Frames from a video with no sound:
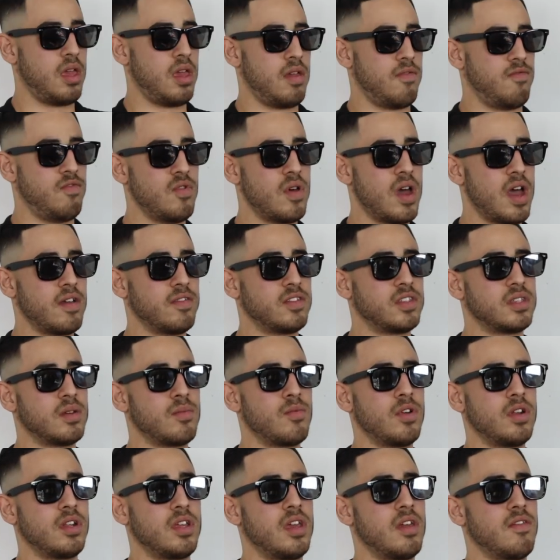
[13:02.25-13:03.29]
if you have
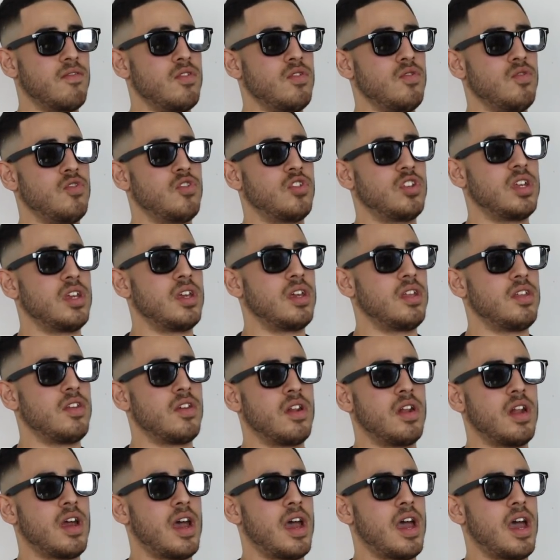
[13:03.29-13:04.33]
someone giving you and
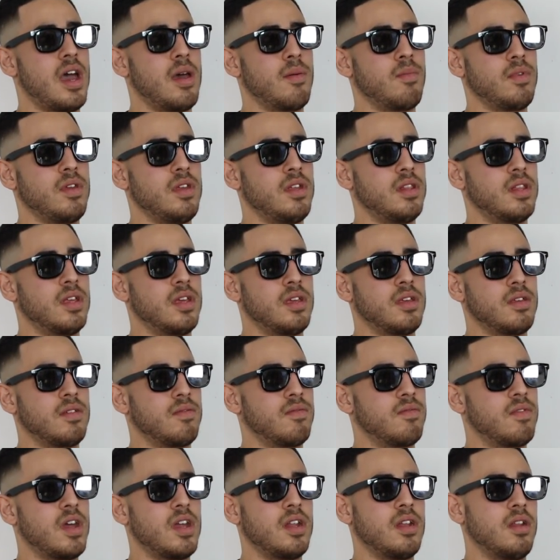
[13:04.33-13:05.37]
you're not happy like
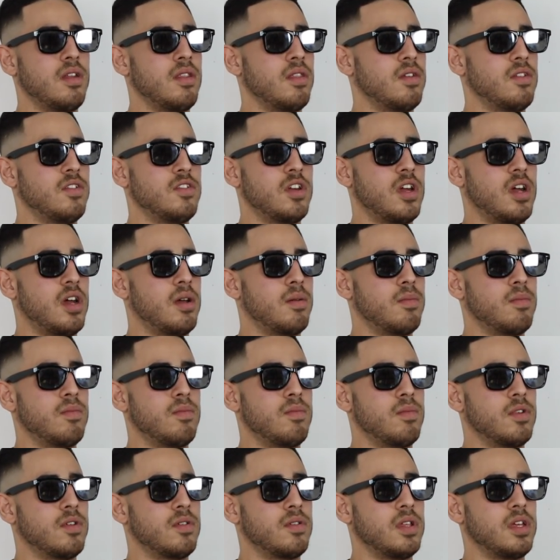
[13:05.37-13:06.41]
finding the job
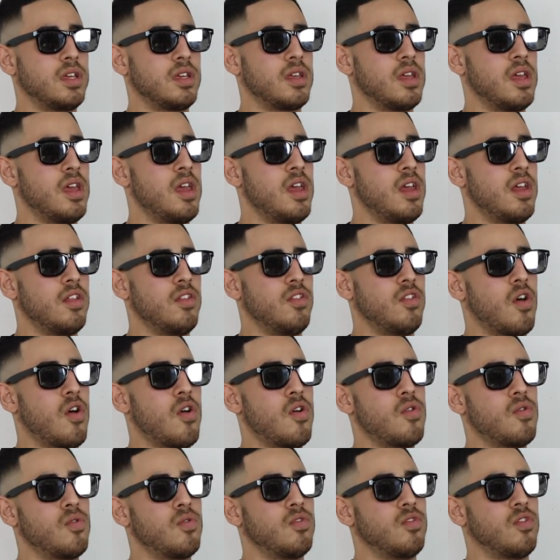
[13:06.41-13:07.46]
bro like
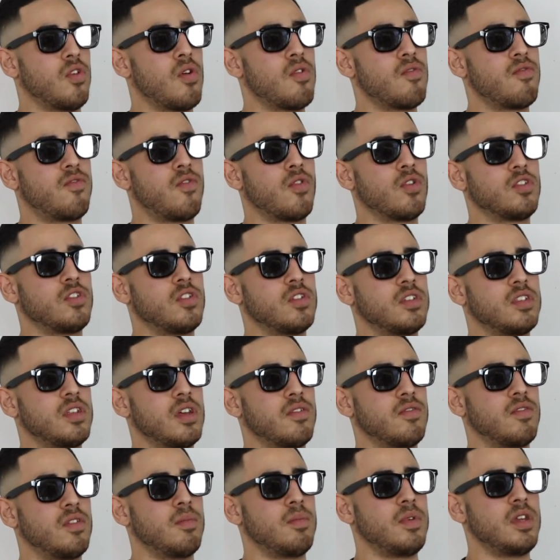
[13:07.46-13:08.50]
don't don't force
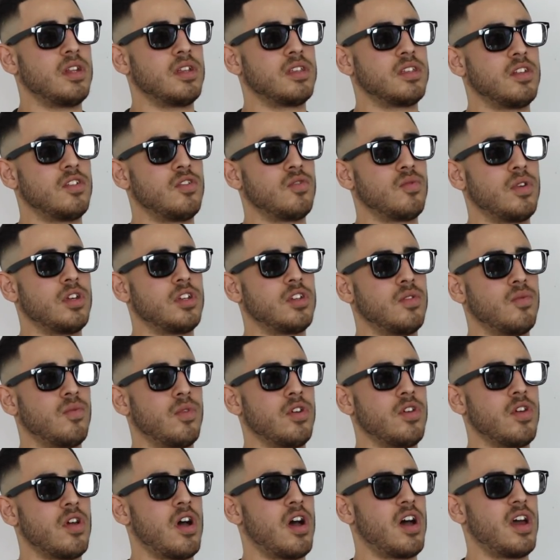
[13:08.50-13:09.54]
yourself to be in a situation
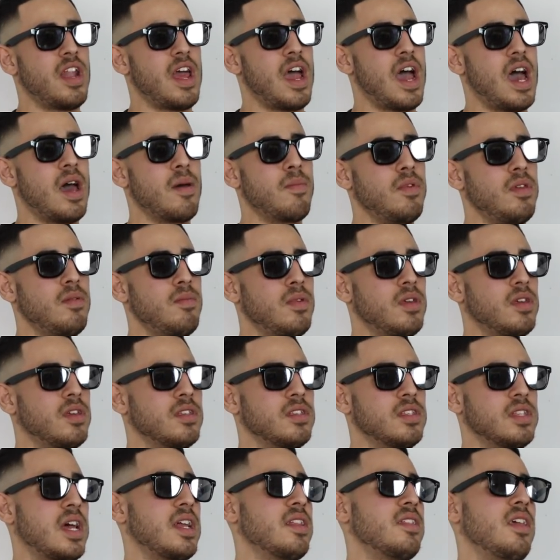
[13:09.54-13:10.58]
where you're unhappy
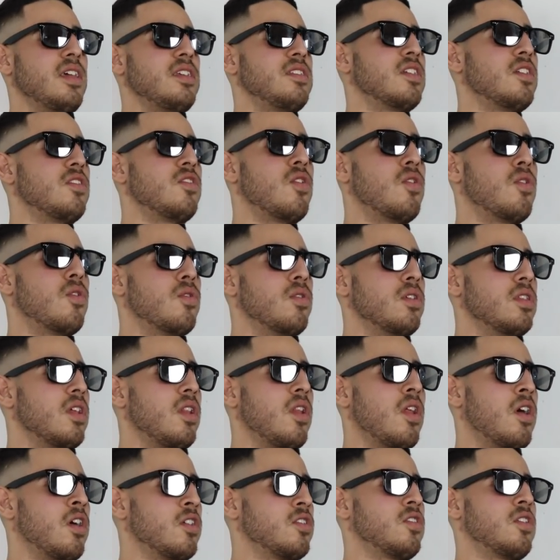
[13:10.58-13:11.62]
because that takes a toll in
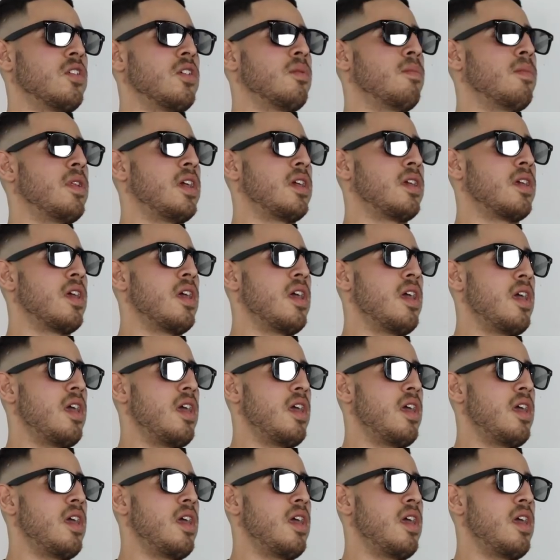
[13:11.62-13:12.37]
the long term like